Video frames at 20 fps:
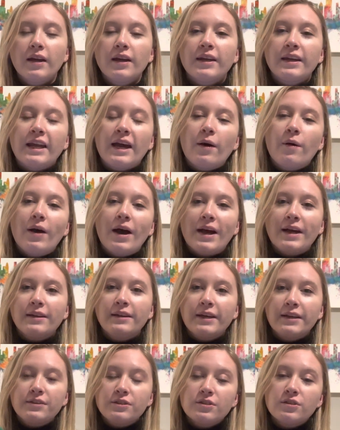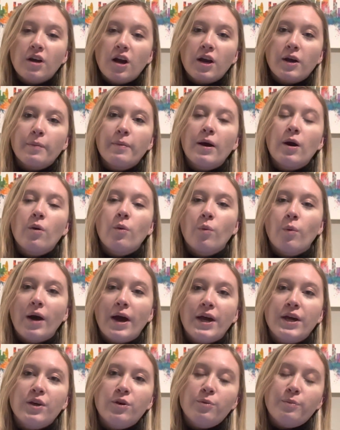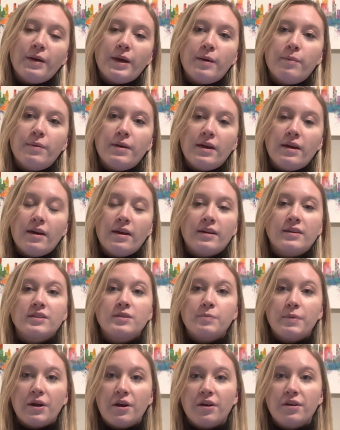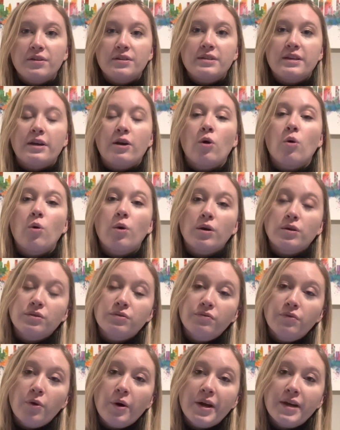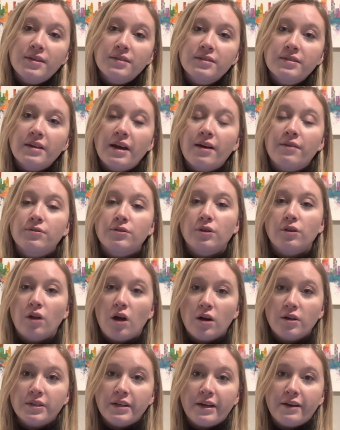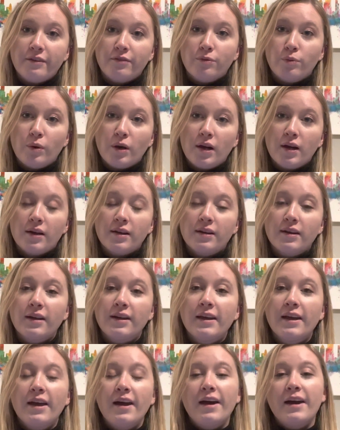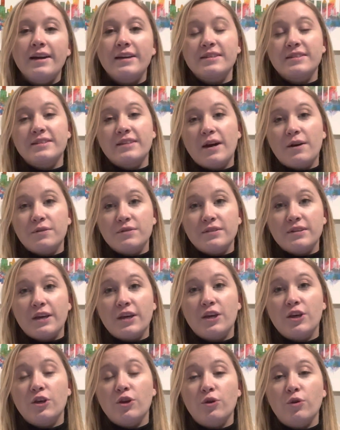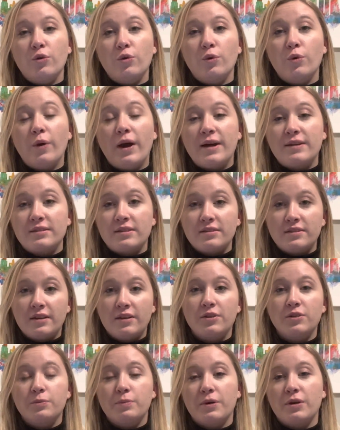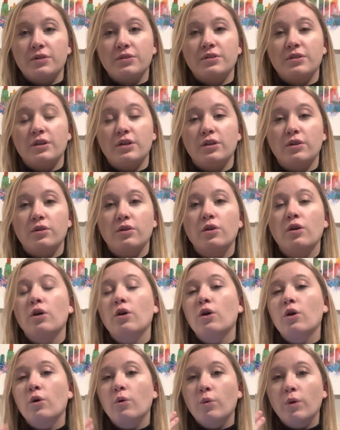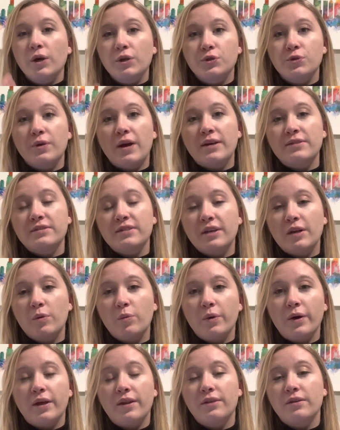Now, I'd like to talk about why you may be experiencing a hoarse voice after a long day of work. It sounds like you, as a salesperson, work directly with